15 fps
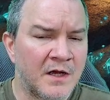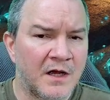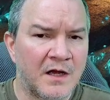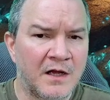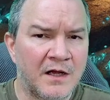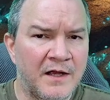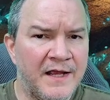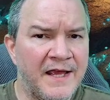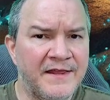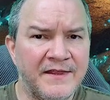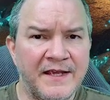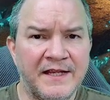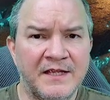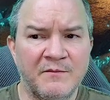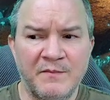and
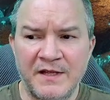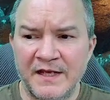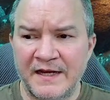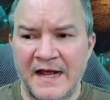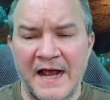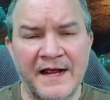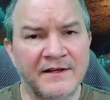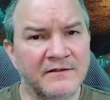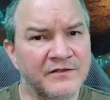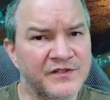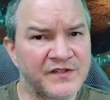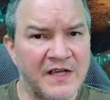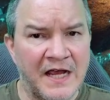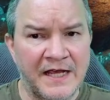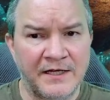they can be on either
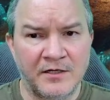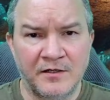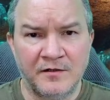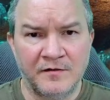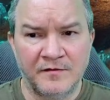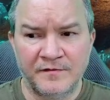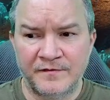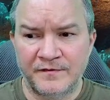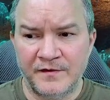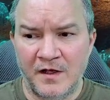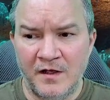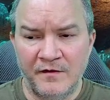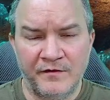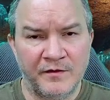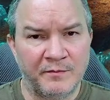side of
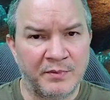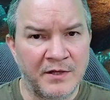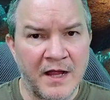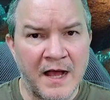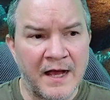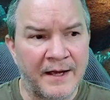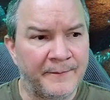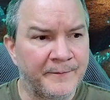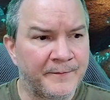a plot.